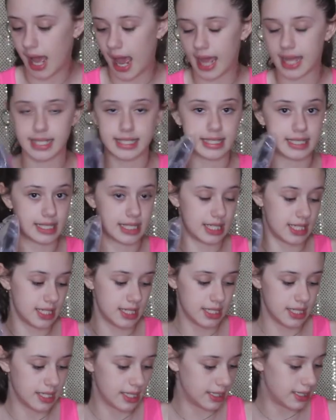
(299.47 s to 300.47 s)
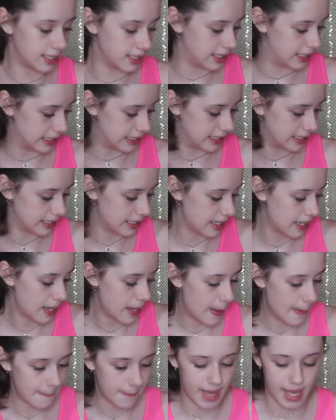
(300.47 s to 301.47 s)
I see this
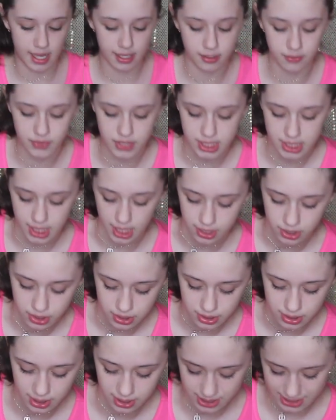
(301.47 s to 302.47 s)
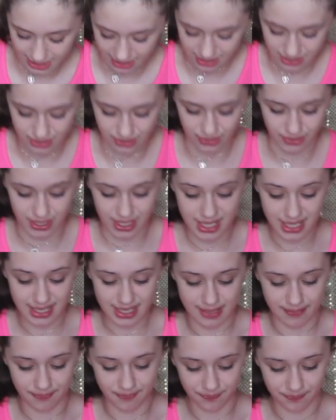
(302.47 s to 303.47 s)
bag of
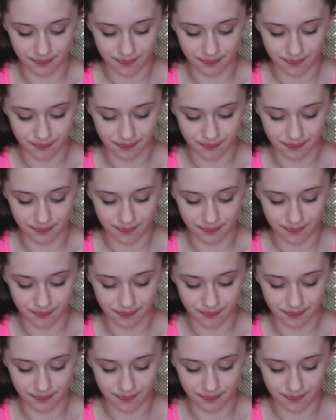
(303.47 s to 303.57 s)
accessories.